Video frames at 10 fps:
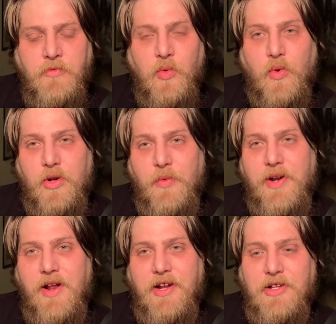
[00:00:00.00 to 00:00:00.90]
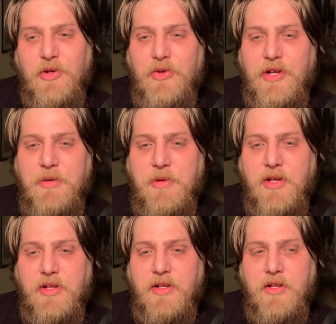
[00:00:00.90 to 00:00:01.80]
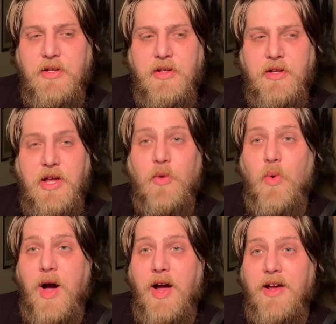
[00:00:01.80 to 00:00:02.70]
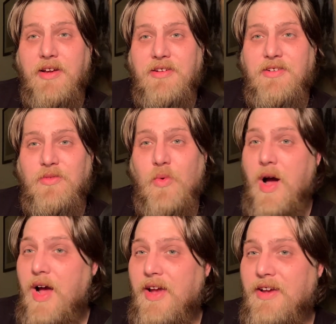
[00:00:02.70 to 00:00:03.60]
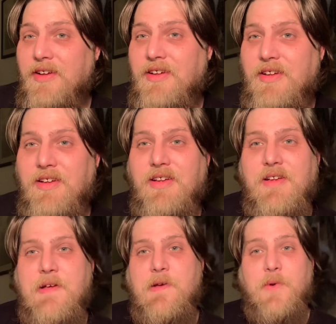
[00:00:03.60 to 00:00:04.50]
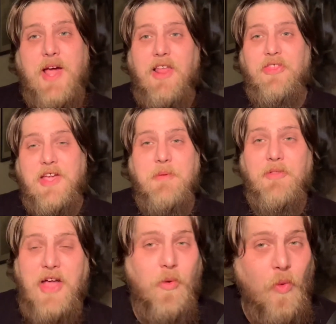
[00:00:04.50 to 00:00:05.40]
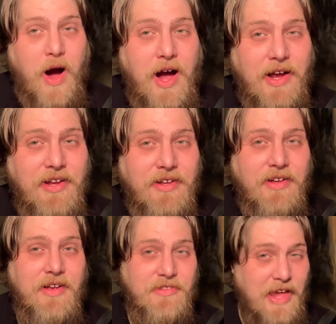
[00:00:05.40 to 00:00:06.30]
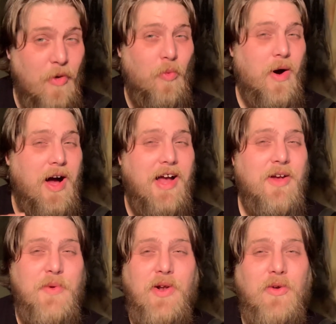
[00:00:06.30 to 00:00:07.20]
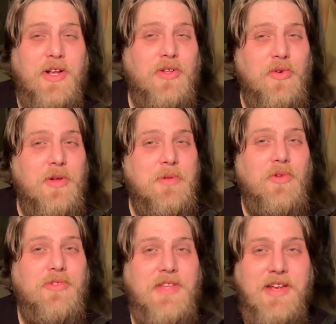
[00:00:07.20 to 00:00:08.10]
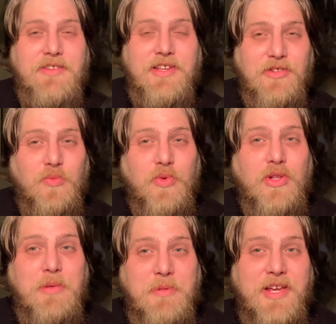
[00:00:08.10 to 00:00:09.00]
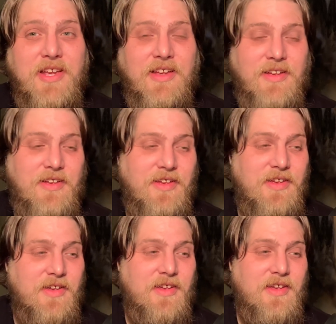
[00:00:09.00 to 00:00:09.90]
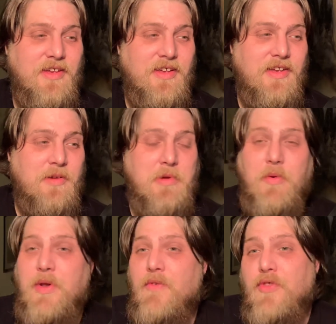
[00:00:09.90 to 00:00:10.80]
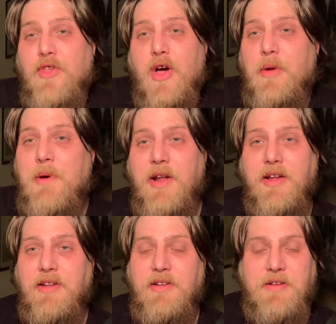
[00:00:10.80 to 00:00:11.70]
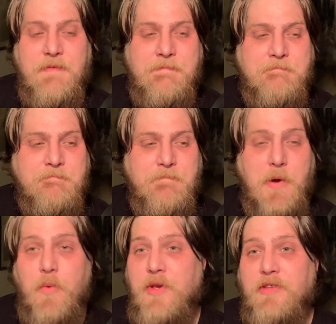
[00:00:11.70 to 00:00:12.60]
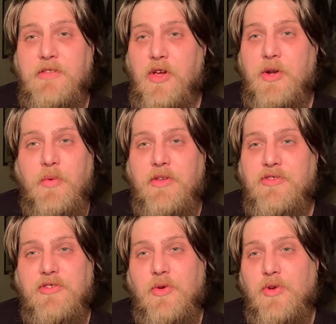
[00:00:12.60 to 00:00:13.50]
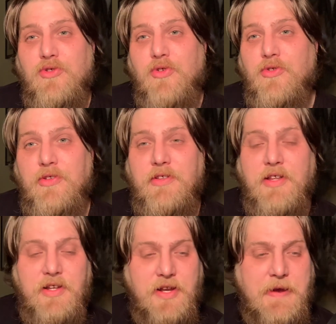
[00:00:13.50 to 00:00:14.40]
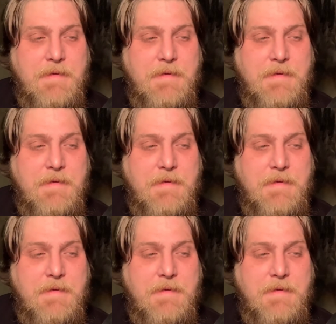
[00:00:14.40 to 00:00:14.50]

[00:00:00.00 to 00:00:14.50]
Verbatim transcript: What are we not including him in? And why? Why? We got to think about that why. That why we don't include him in those things is really big. Maybe we never thought about it. Maybe we just thought it was just go to church on Sunday.